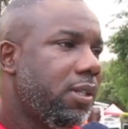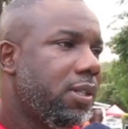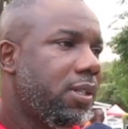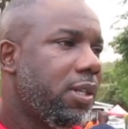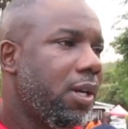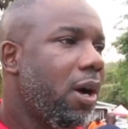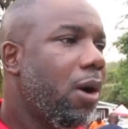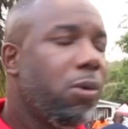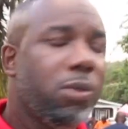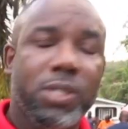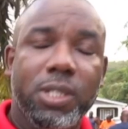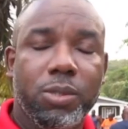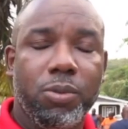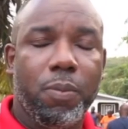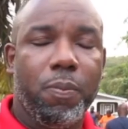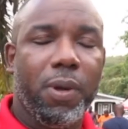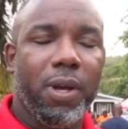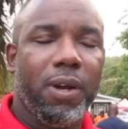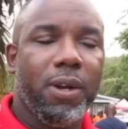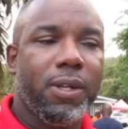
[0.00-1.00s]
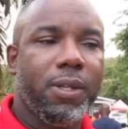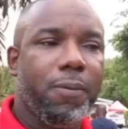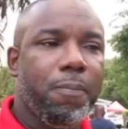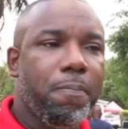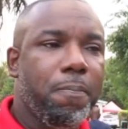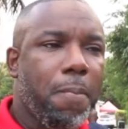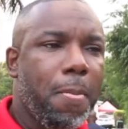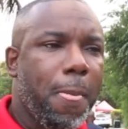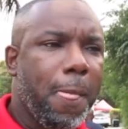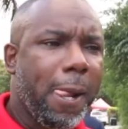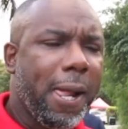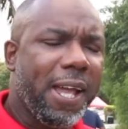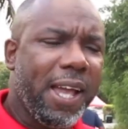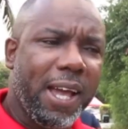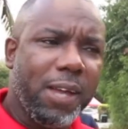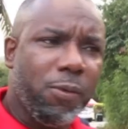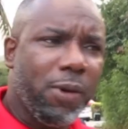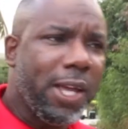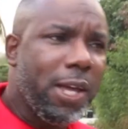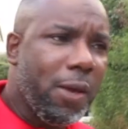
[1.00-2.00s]
the houses repaired. I,
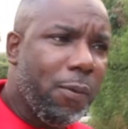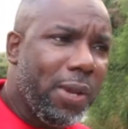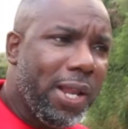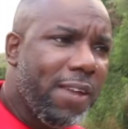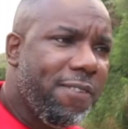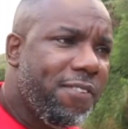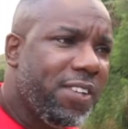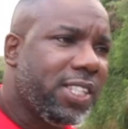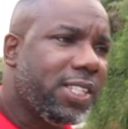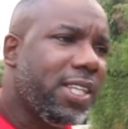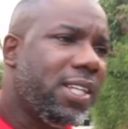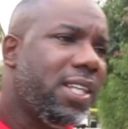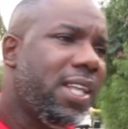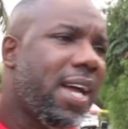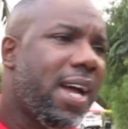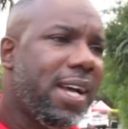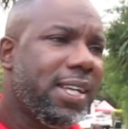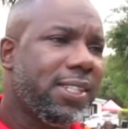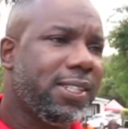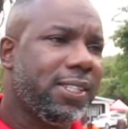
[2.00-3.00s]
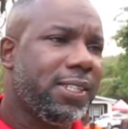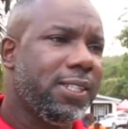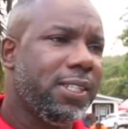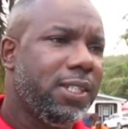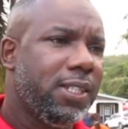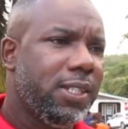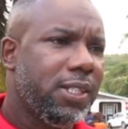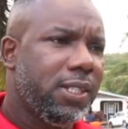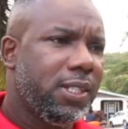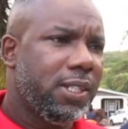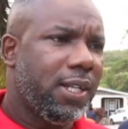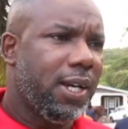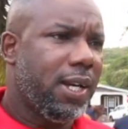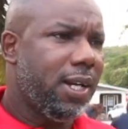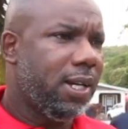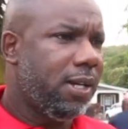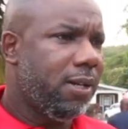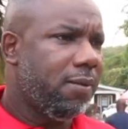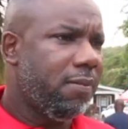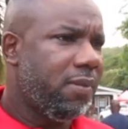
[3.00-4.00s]
I, I when I visited last,
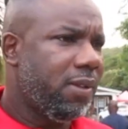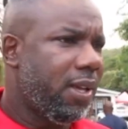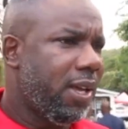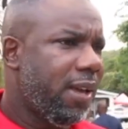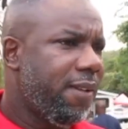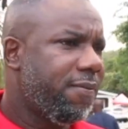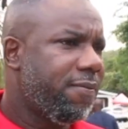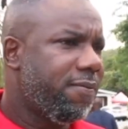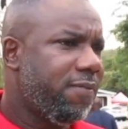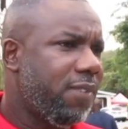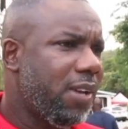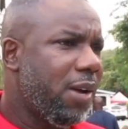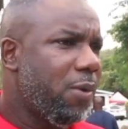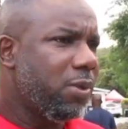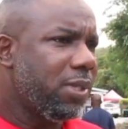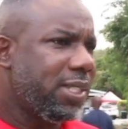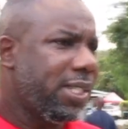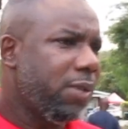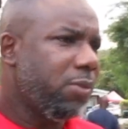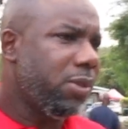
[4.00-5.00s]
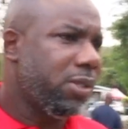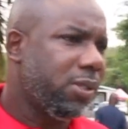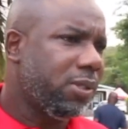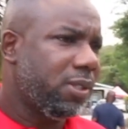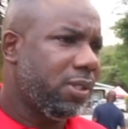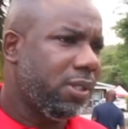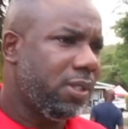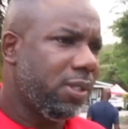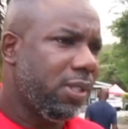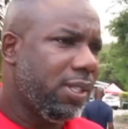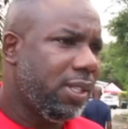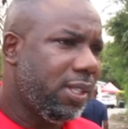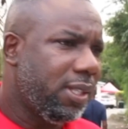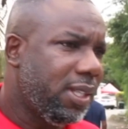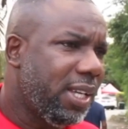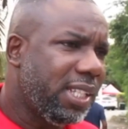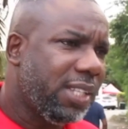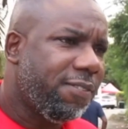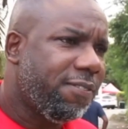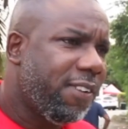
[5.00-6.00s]
um, if, I would say it was
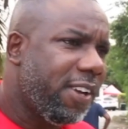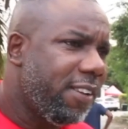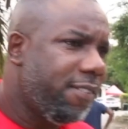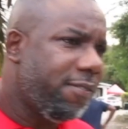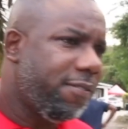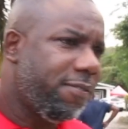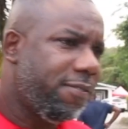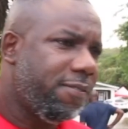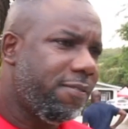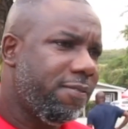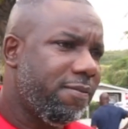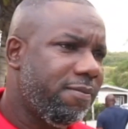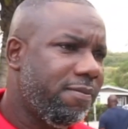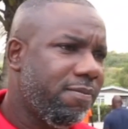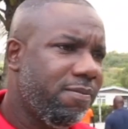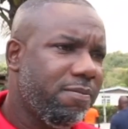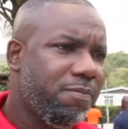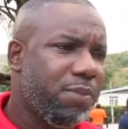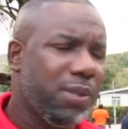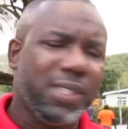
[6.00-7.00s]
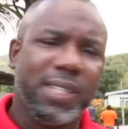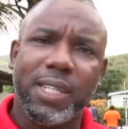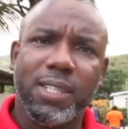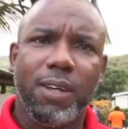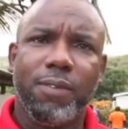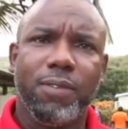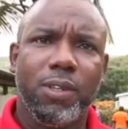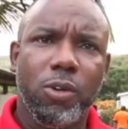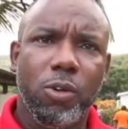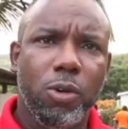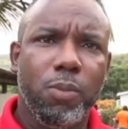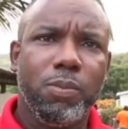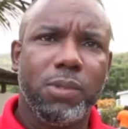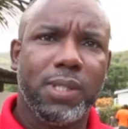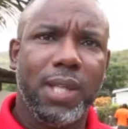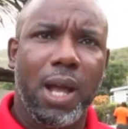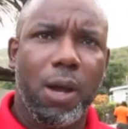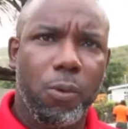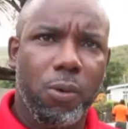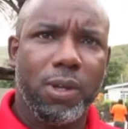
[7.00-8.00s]
95 percent of the homes
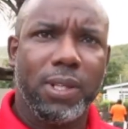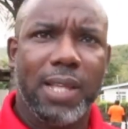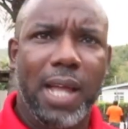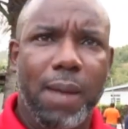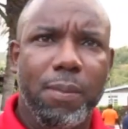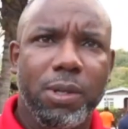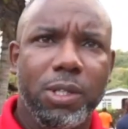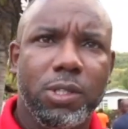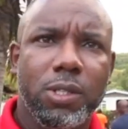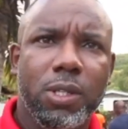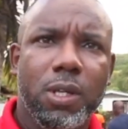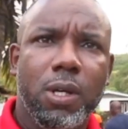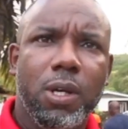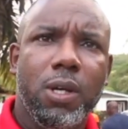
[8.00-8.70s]
that were damaged.